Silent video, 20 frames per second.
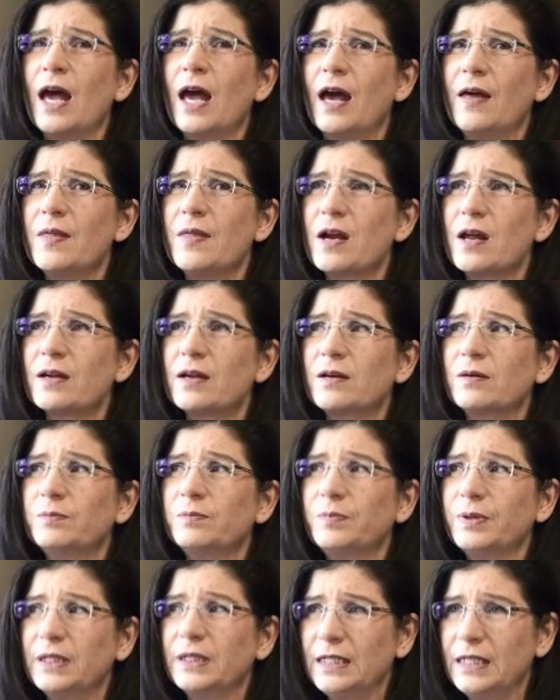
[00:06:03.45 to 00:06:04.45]
And then I
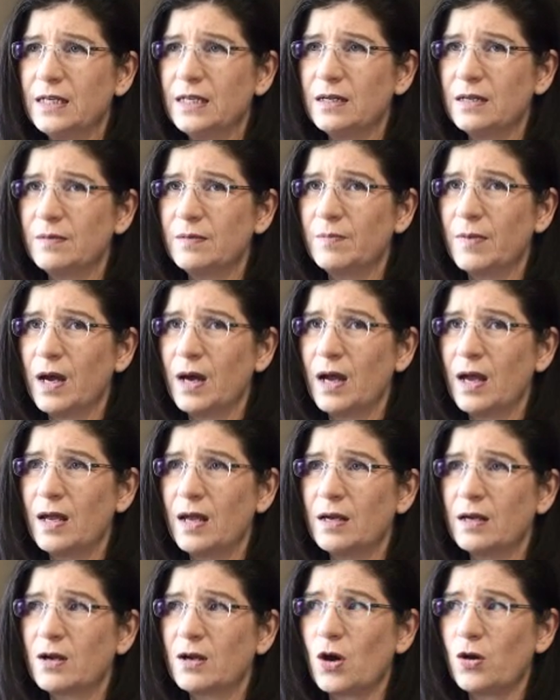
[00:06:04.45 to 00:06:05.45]
completed
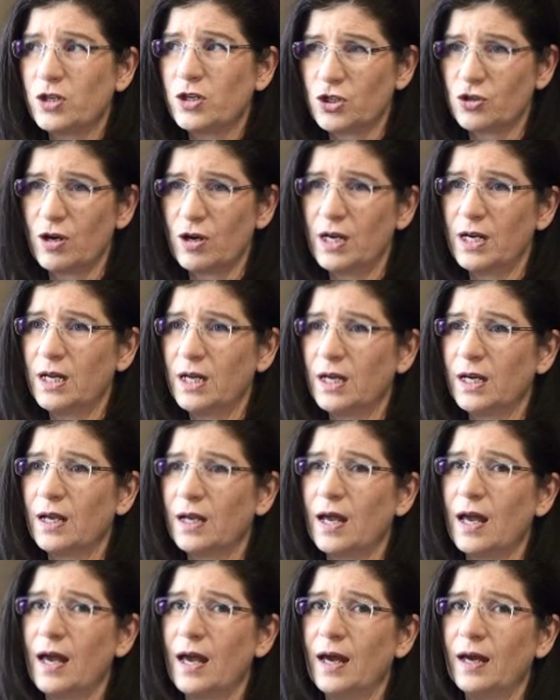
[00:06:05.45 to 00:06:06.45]
my coach
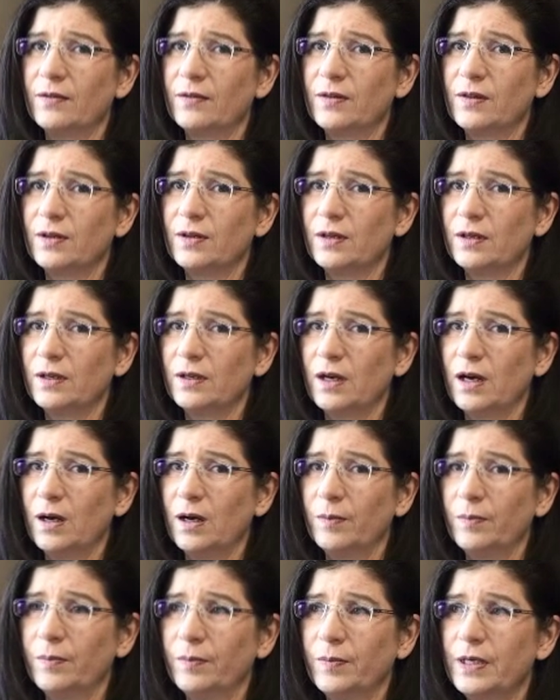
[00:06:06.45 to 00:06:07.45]
training at
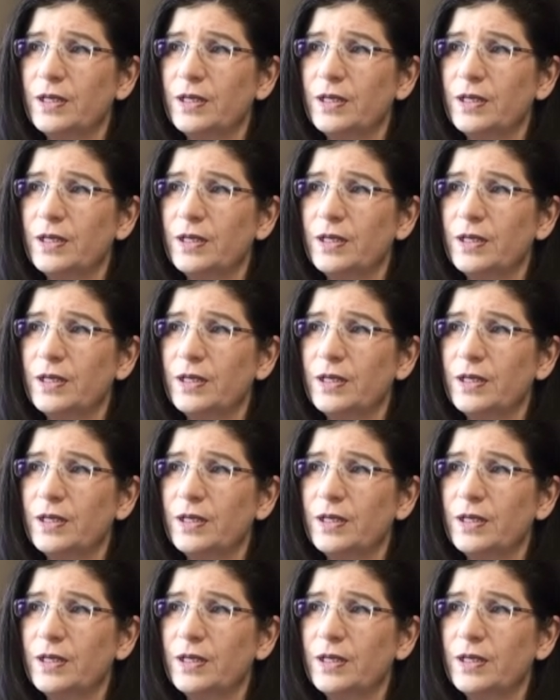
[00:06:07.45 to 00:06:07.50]
the